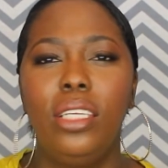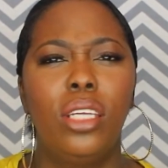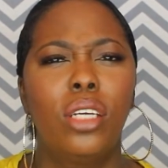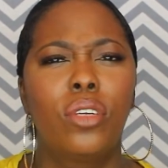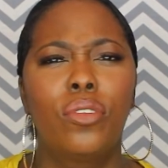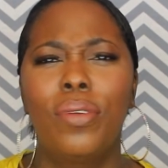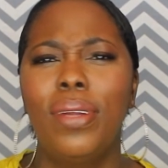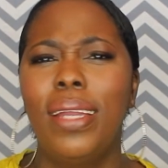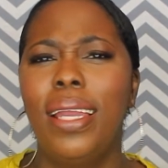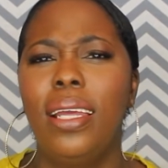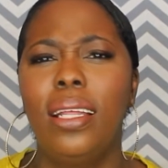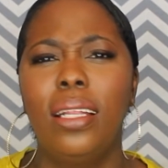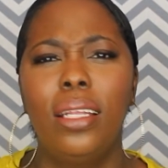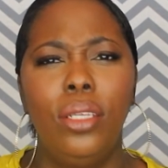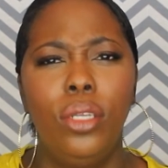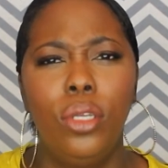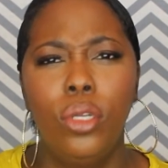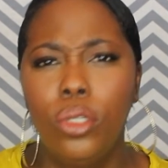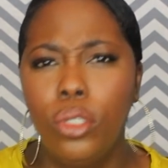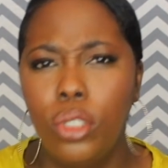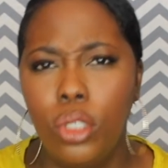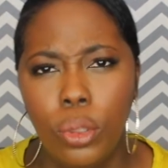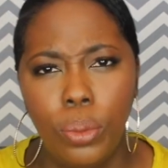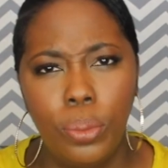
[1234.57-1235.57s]
Create a
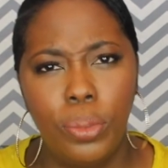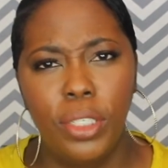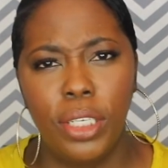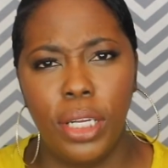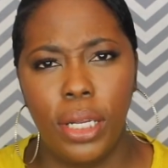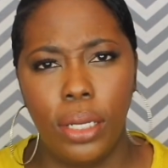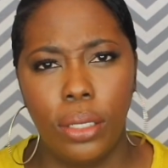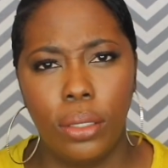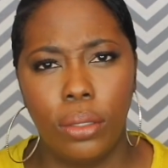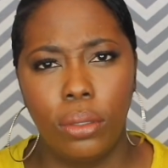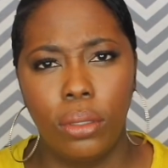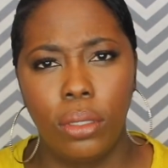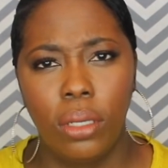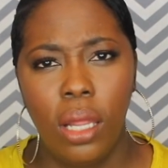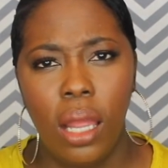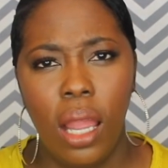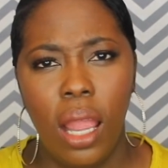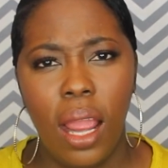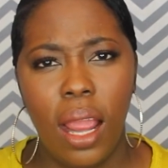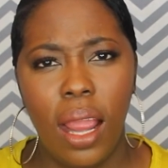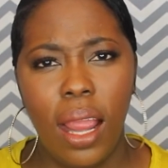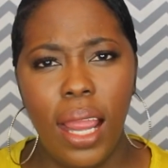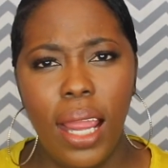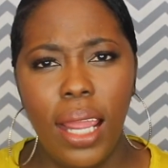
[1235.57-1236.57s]
YouTube channel.
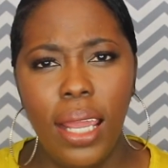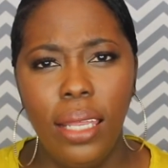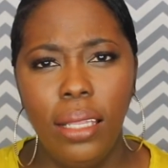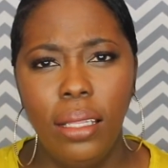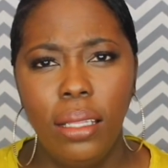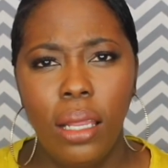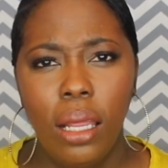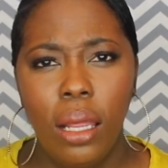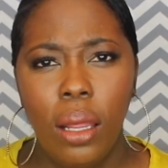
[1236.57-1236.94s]
All right?